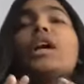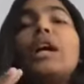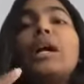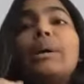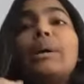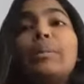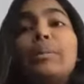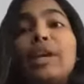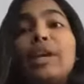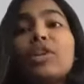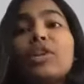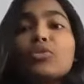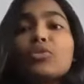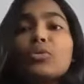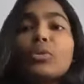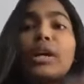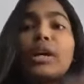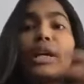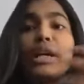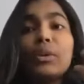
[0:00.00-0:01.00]
make
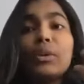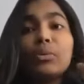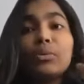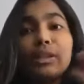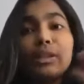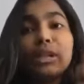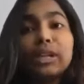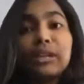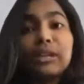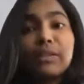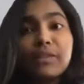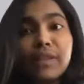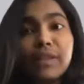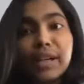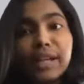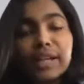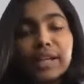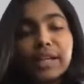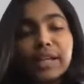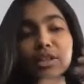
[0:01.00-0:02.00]
sure I only
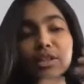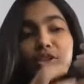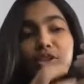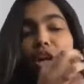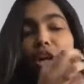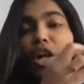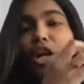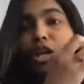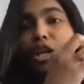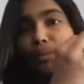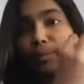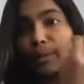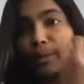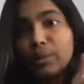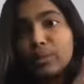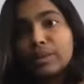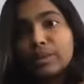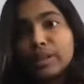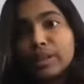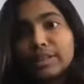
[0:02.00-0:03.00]
convey and talk
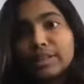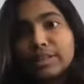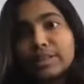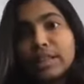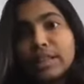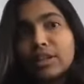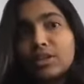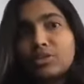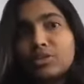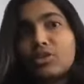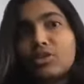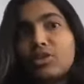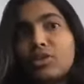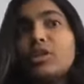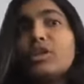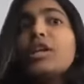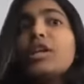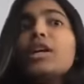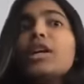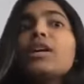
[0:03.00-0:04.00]
about that sector.
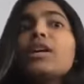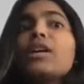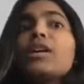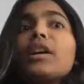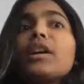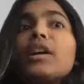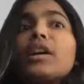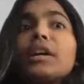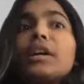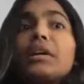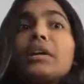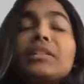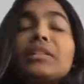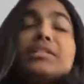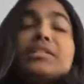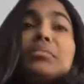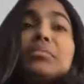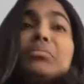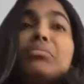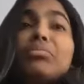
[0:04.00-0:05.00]

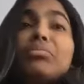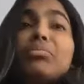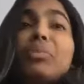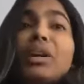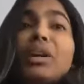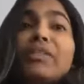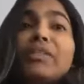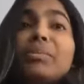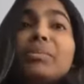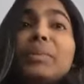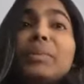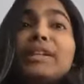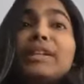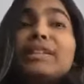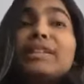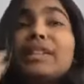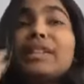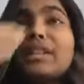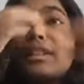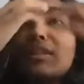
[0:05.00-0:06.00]
So one of the
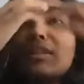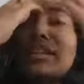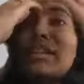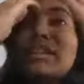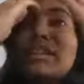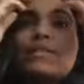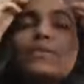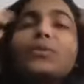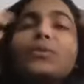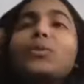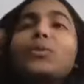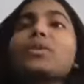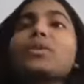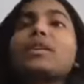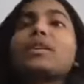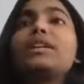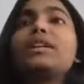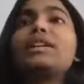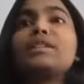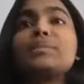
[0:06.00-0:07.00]
basic things for
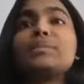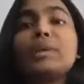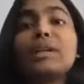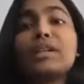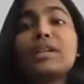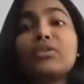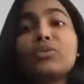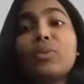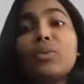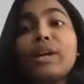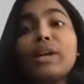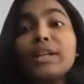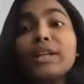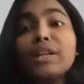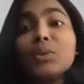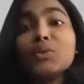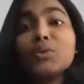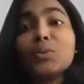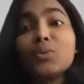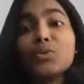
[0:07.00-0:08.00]
that is because right now
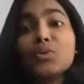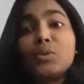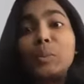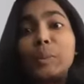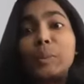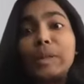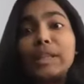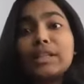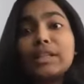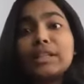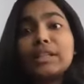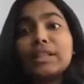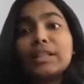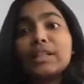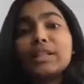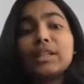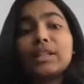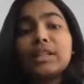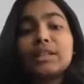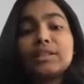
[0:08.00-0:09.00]
social
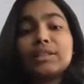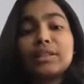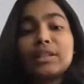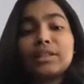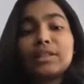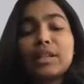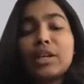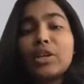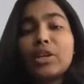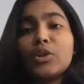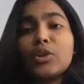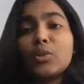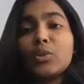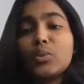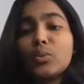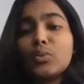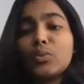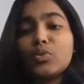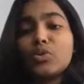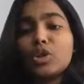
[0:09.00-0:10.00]
media is a
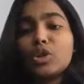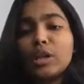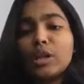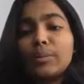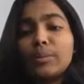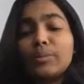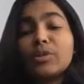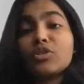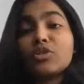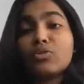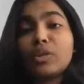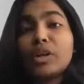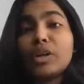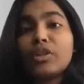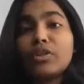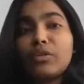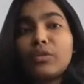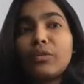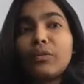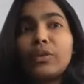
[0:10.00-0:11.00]
huge
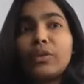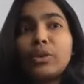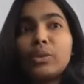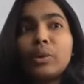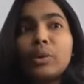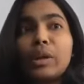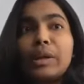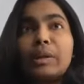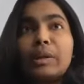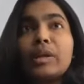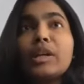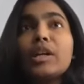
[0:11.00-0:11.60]
distraction field, and